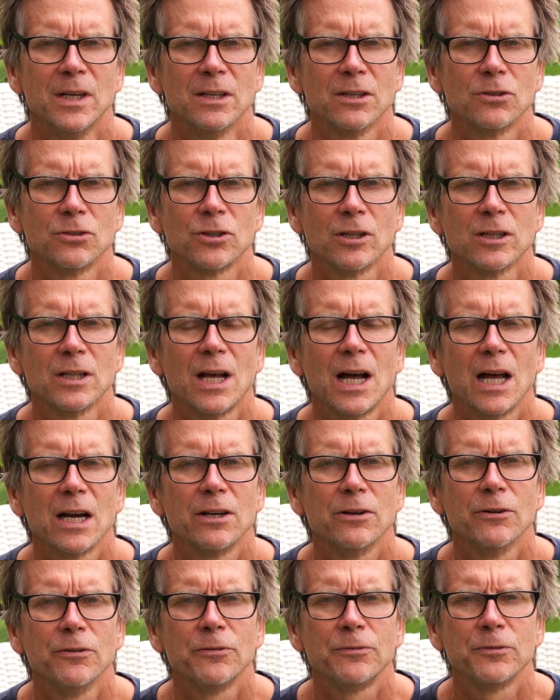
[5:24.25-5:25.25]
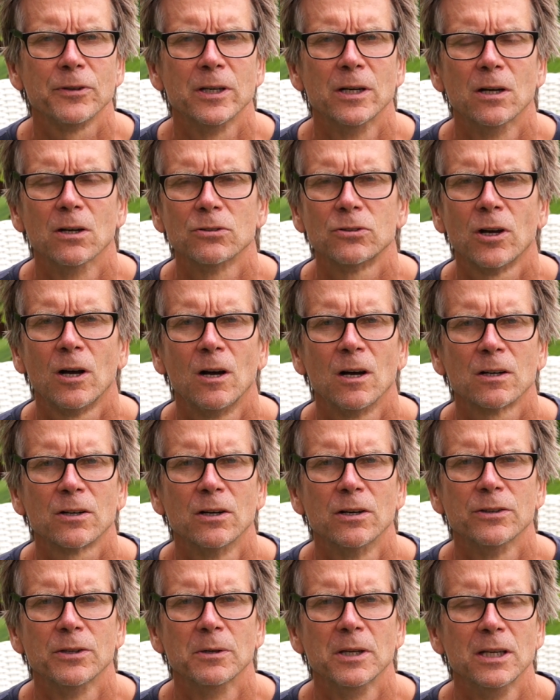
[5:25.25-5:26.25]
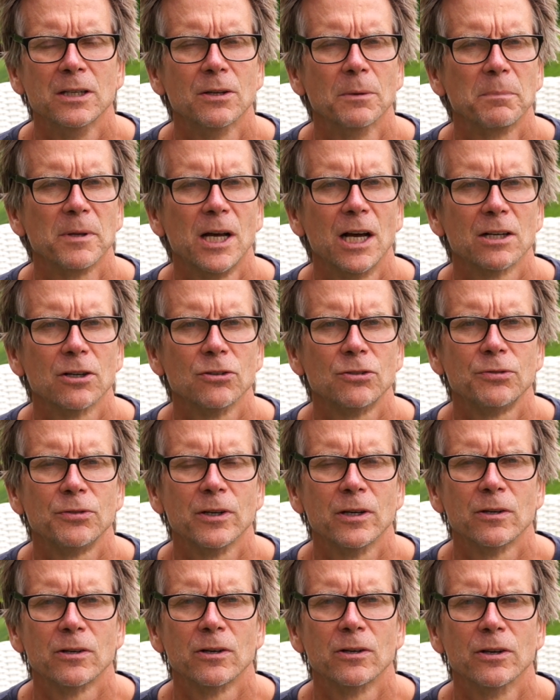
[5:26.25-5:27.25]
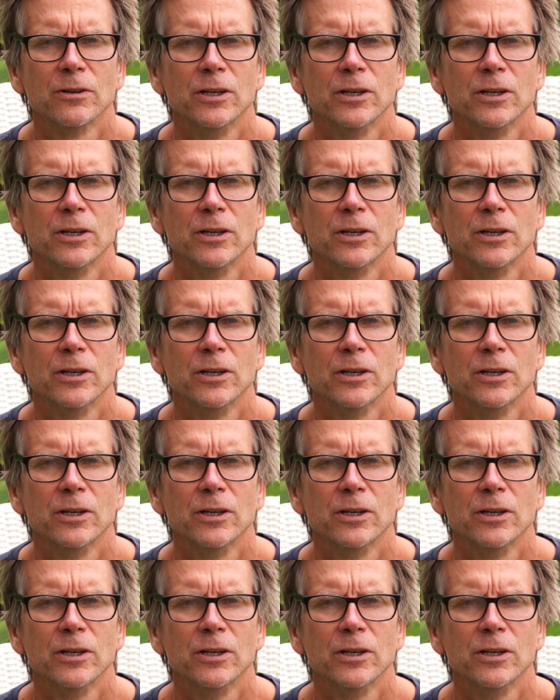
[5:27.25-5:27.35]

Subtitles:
There's a lot of talk in the blogosphere,